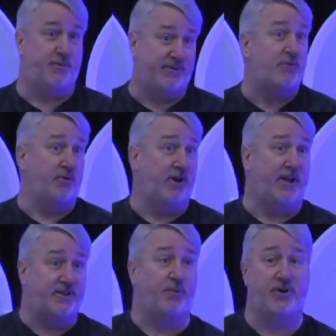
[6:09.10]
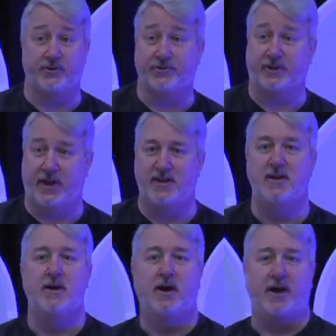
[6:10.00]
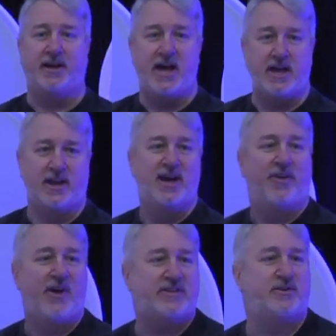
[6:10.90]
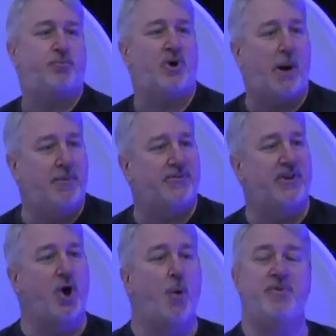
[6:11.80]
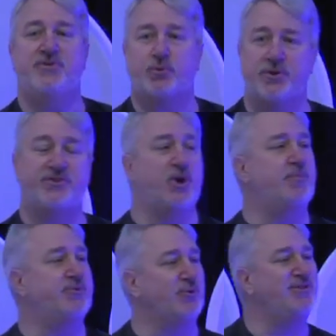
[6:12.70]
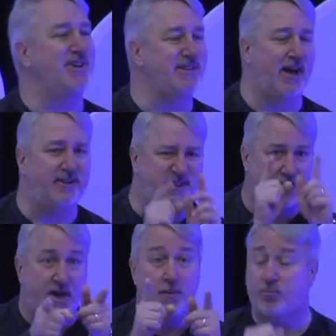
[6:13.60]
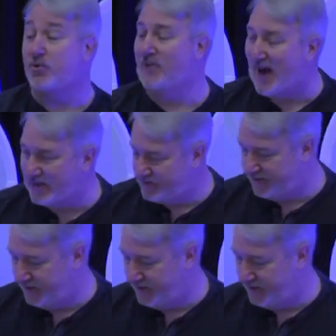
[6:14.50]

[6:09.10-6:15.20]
because I really like sprinkles, okay? Again, that's a promise that open source and open source technology provides to